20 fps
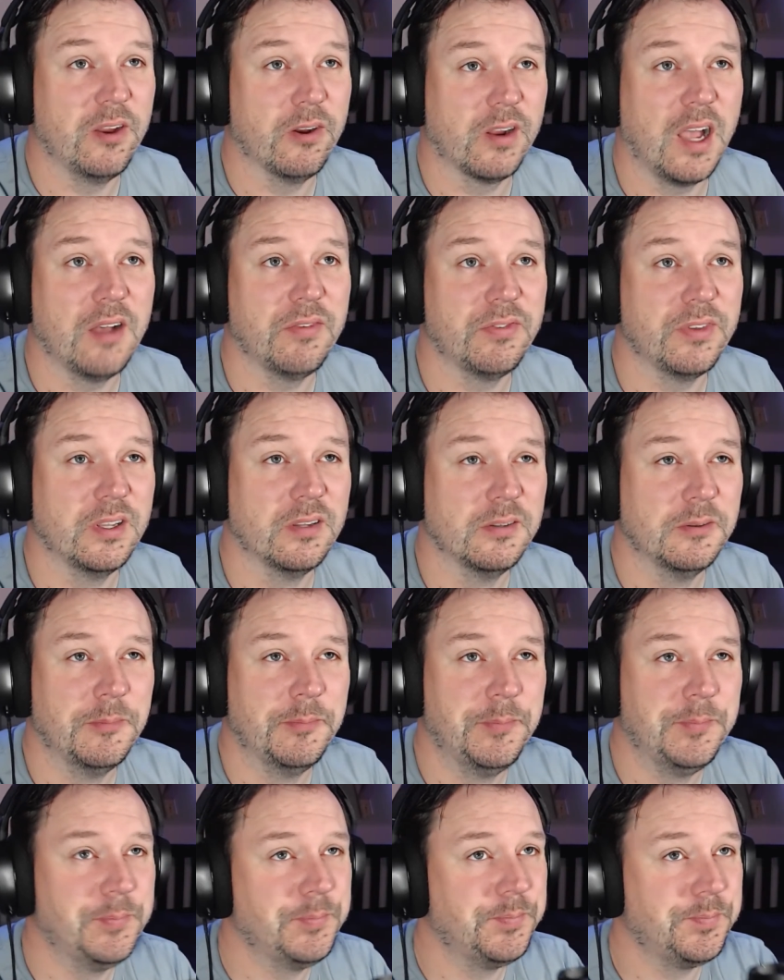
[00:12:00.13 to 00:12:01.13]
your coffee.
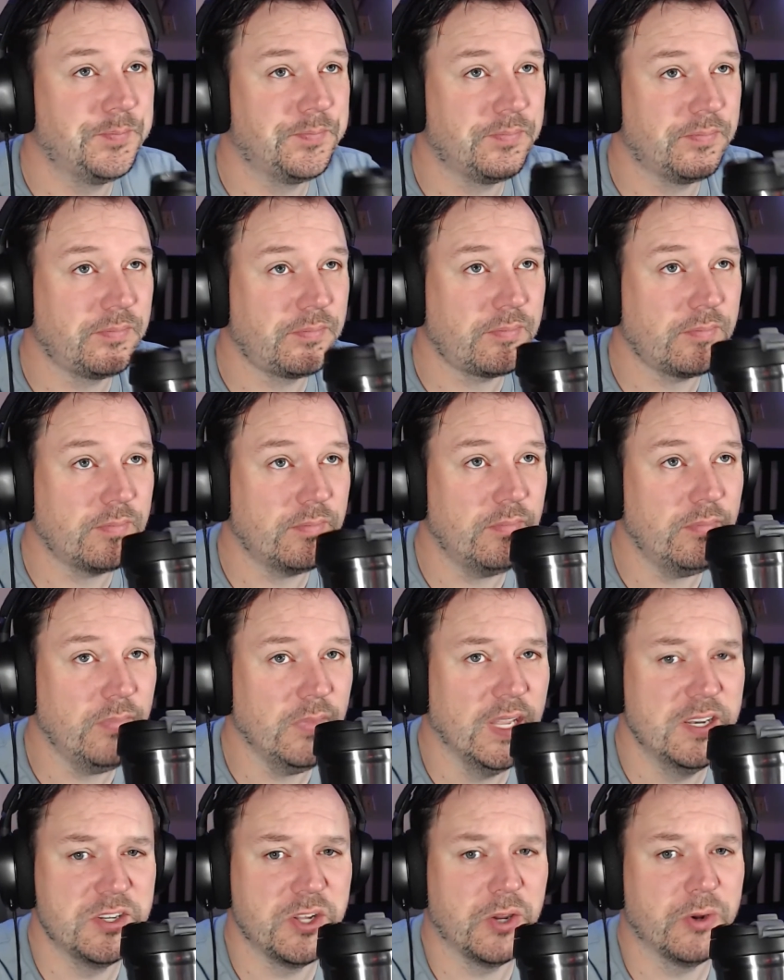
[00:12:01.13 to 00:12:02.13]

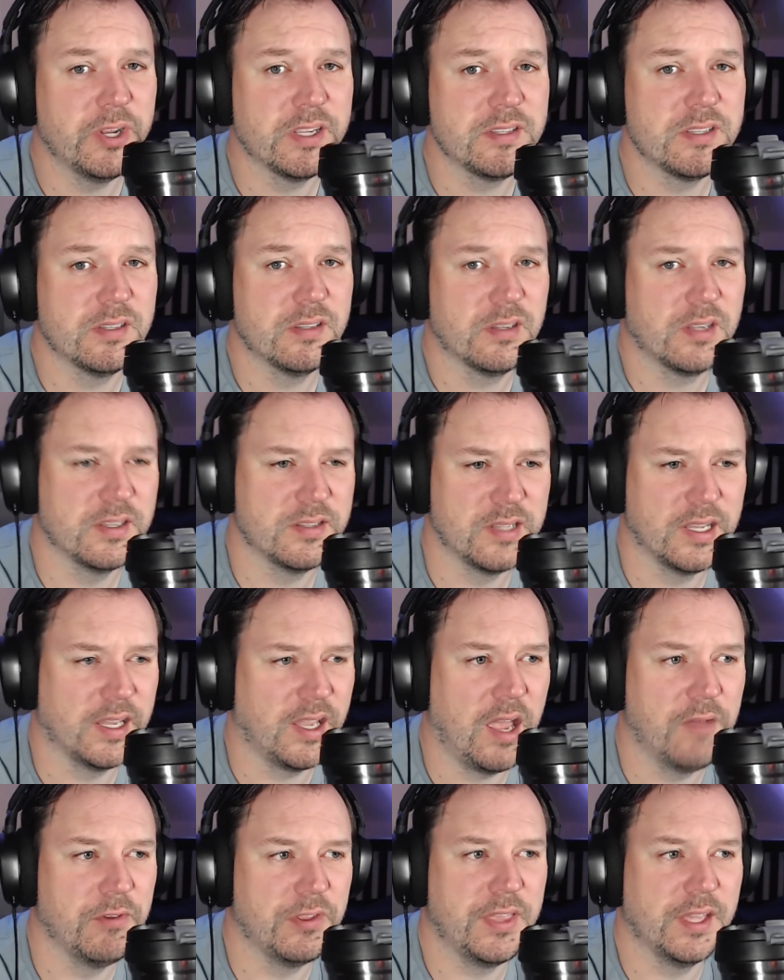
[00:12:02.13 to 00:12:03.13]
And donuts. Because,
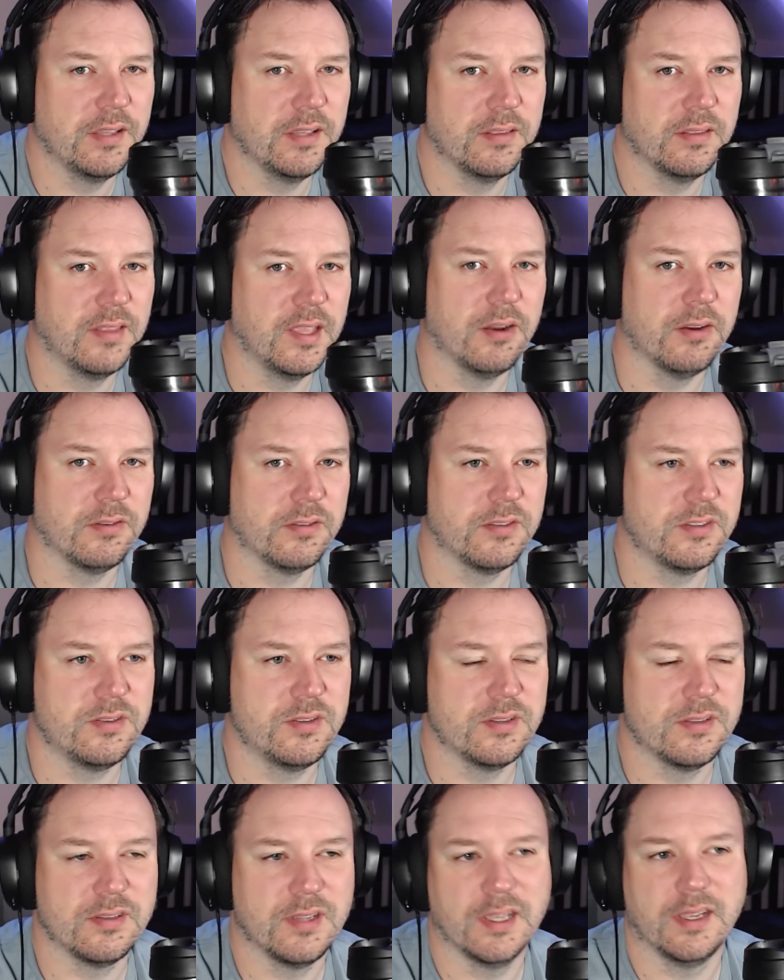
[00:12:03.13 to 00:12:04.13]
like, everything there, it's
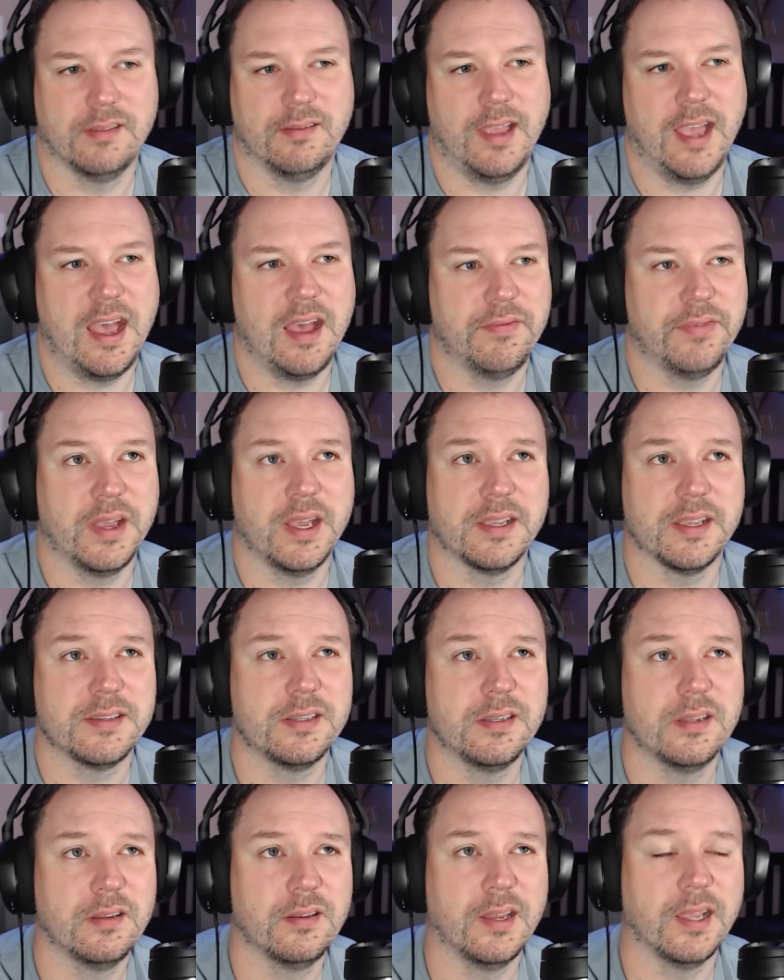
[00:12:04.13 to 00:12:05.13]
just, like,
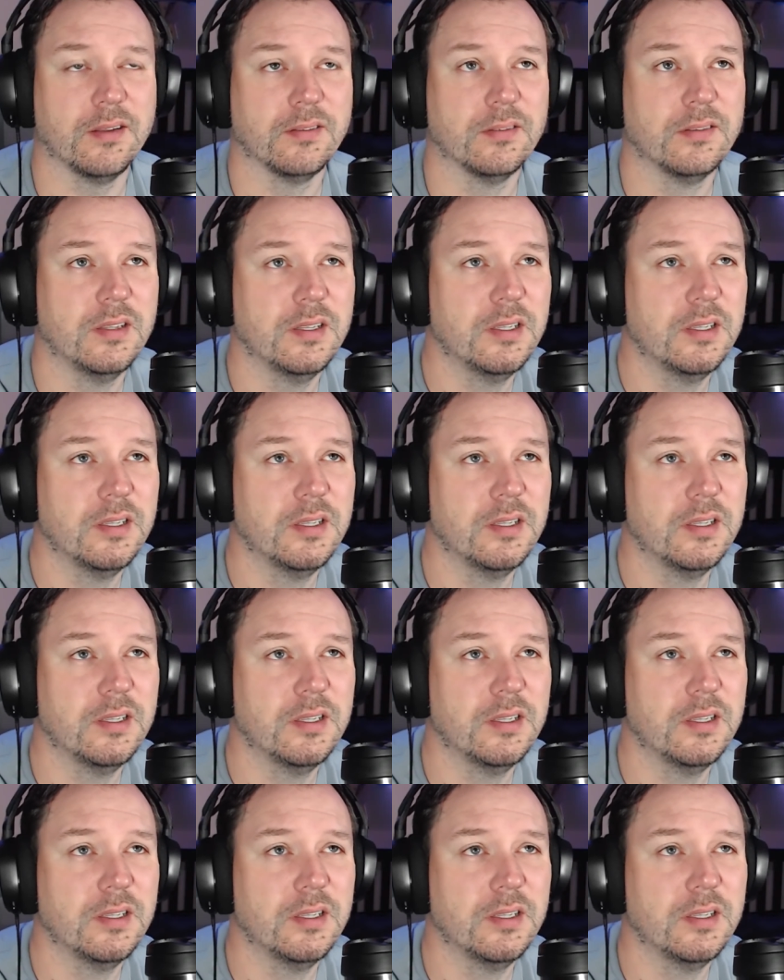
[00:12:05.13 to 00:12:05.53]
half-assed now.